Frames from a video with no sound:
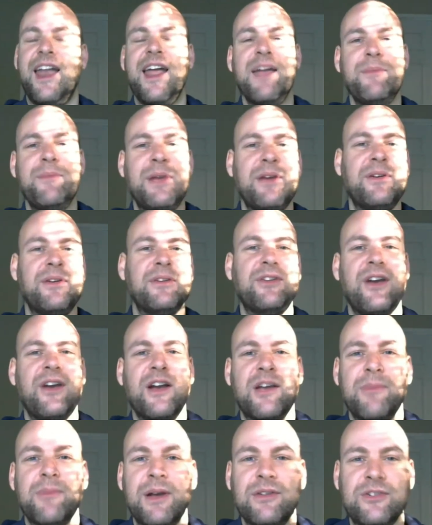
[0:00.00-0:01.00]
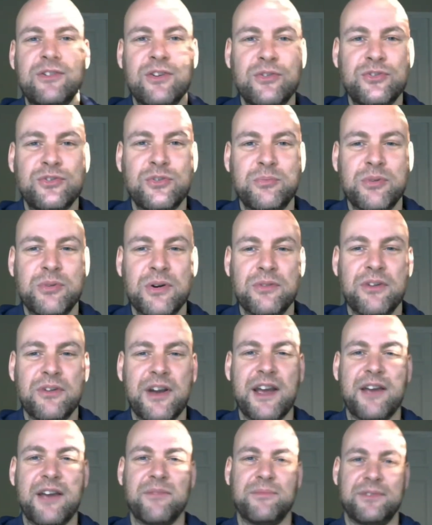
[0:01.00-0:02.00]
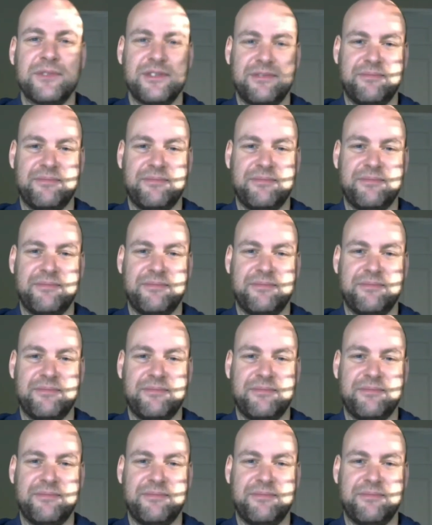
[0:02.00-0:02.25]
I'm here to talk about social programs.